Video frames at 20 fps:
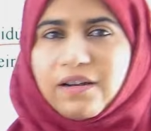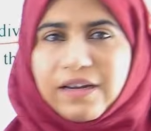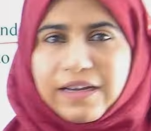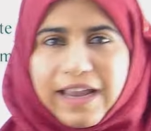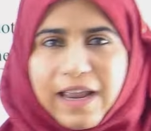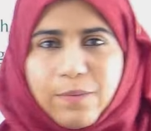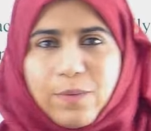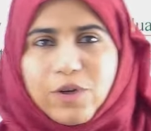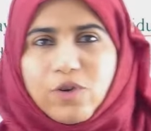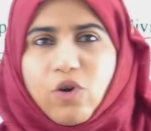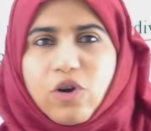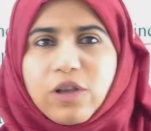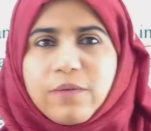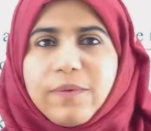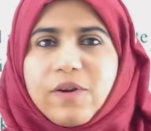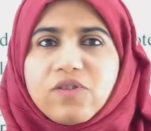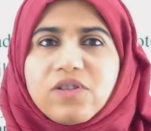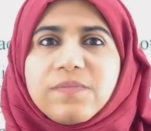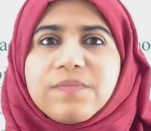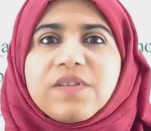again, we're talking
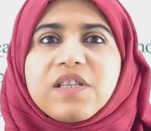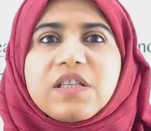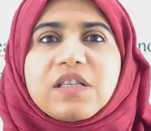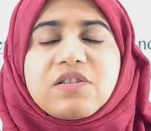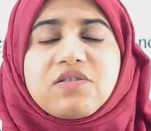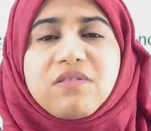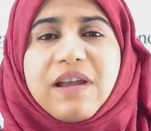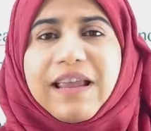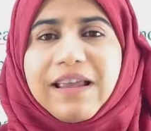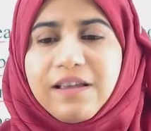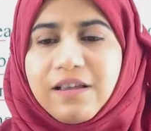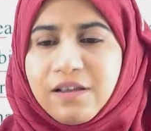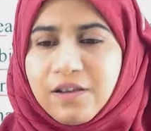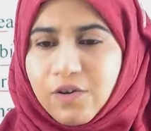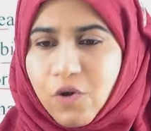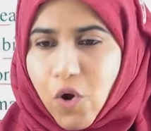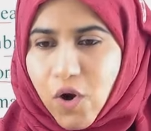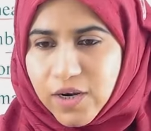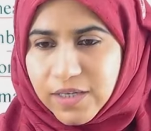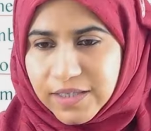about some string
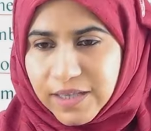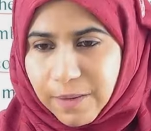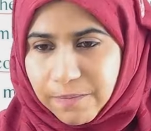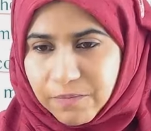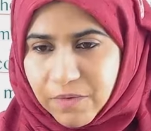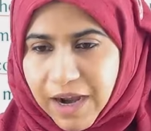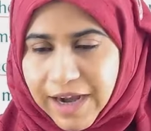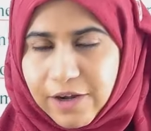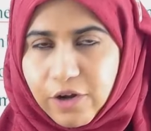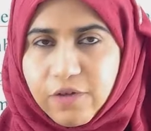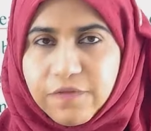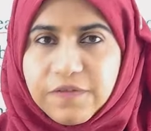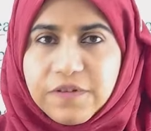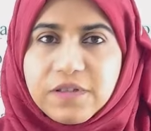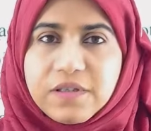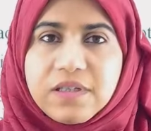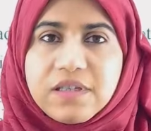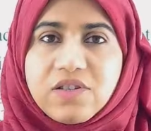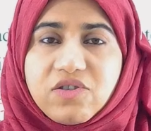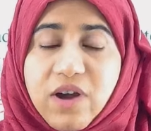or some kind of
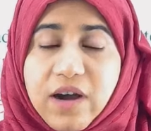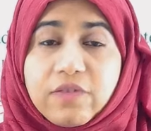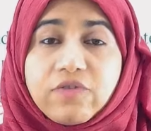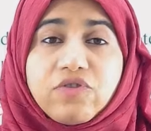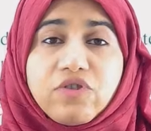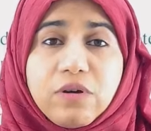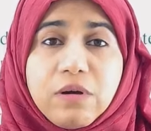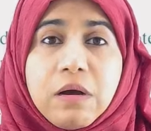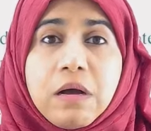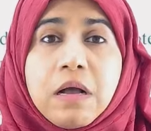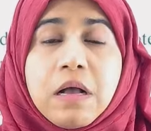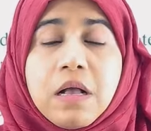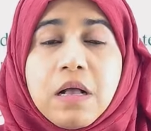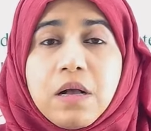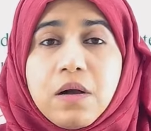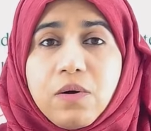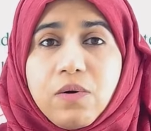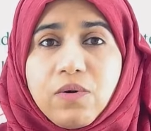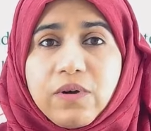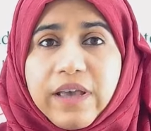a structure.
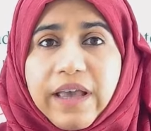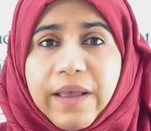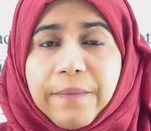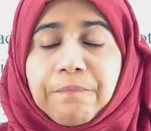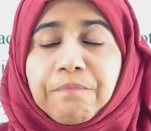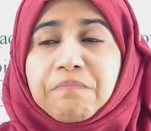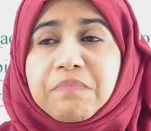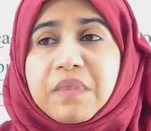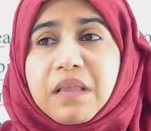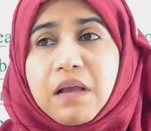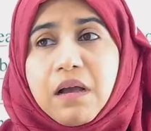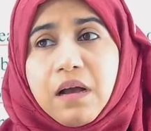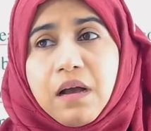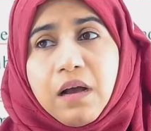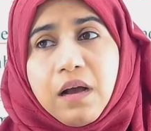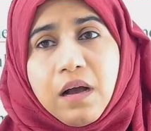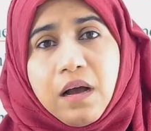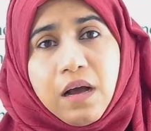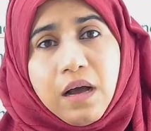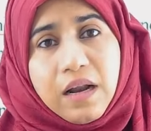Okay.
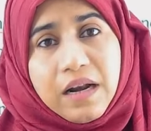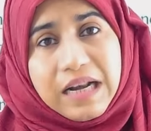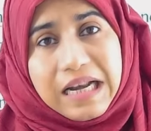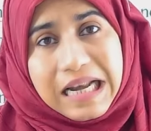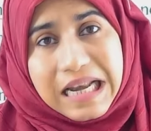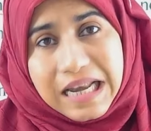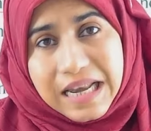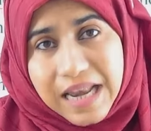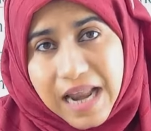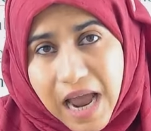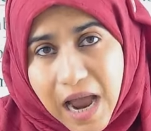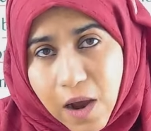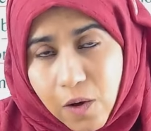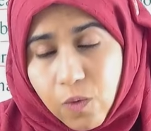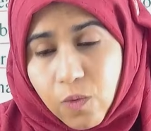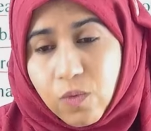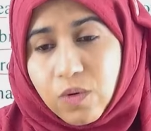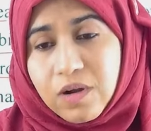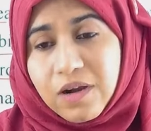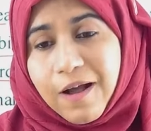
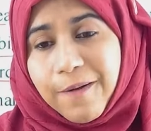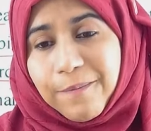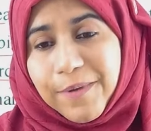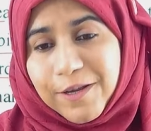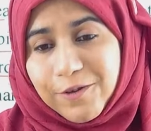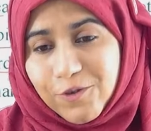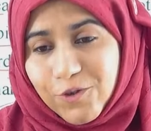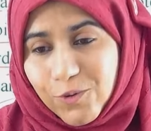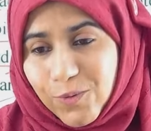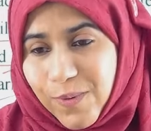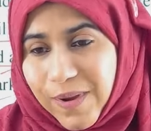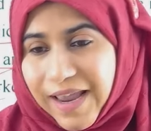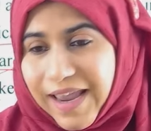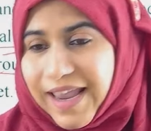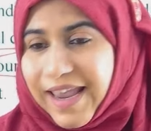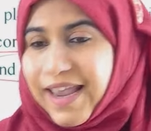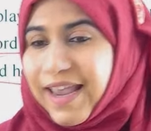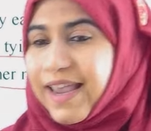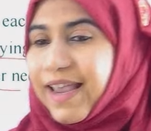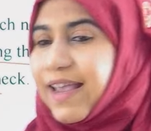Now, coming to
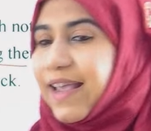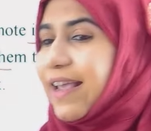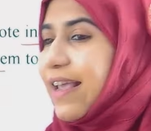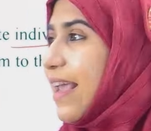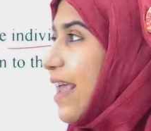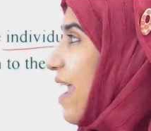A. A